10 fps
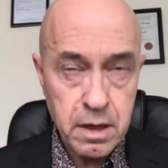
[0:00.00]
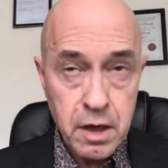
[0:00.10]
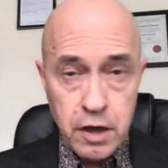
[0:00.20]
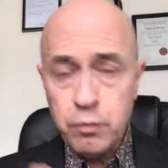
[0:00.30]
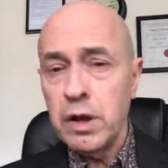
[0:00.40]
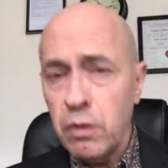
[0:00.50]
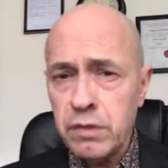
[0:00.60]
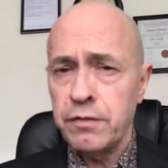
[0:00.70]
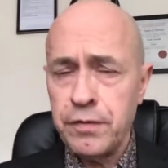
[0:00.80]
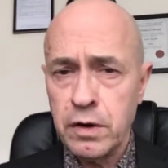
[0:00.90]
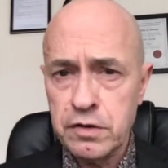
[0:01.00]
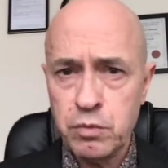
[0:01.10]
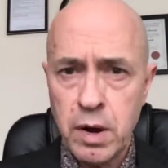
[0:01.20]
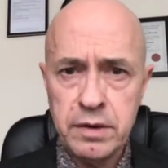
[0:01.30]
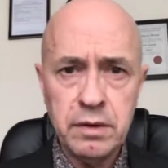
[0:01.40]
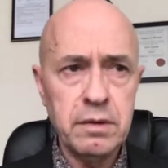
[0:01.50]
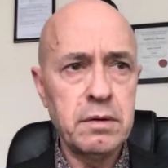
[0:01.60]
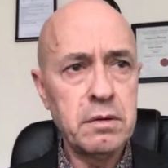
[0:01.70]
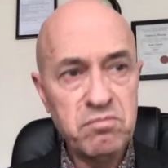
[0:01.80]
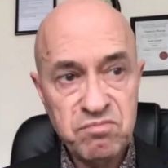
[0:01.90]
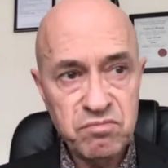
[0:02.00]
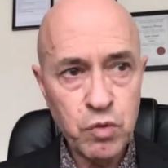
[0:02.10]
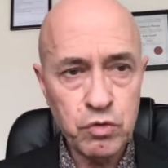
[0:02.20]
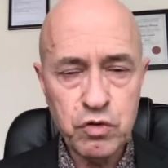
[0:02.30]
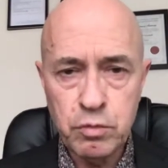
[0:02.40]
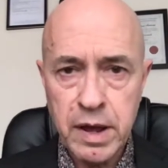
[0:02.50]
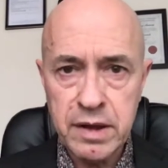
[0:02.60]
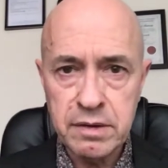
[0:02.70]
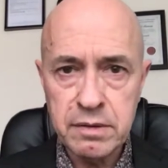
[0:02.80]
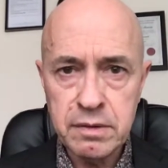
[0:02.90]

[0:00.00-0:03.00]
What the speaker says: If we look at the first one, not too bad.